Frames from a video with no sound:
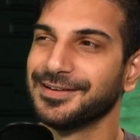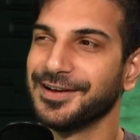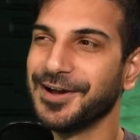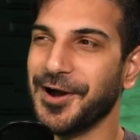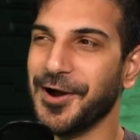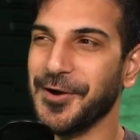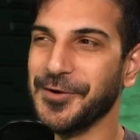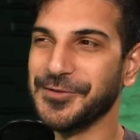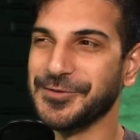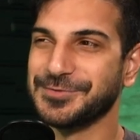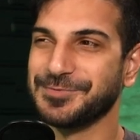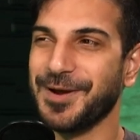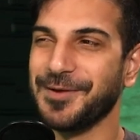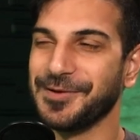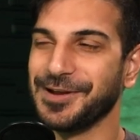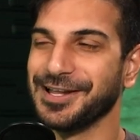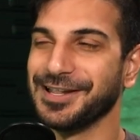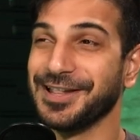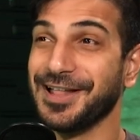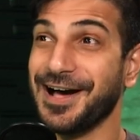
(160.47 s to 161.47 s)
oh, there's
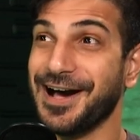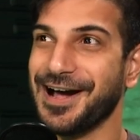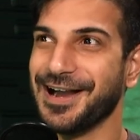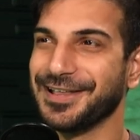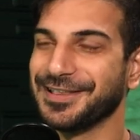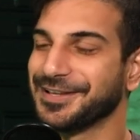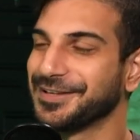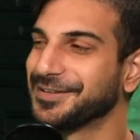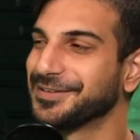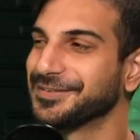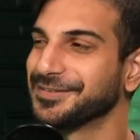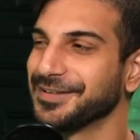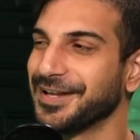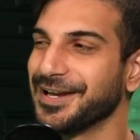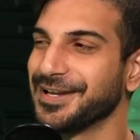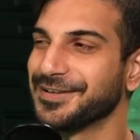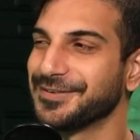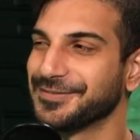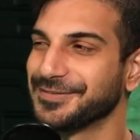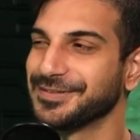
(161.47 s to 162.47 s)
probably a lot of
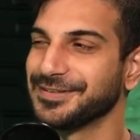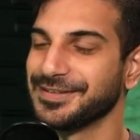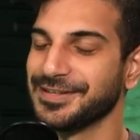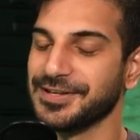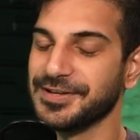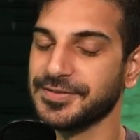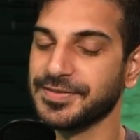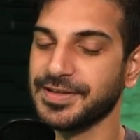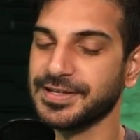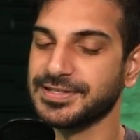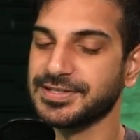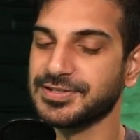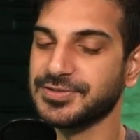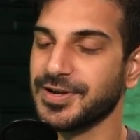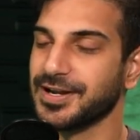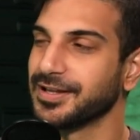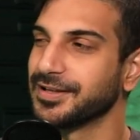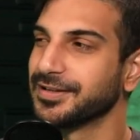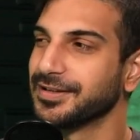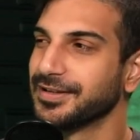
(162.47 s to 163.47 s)
like, yeah, yeah, yeah. you know, things. Too
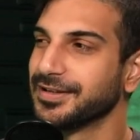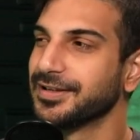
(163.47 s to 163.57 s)
many things to...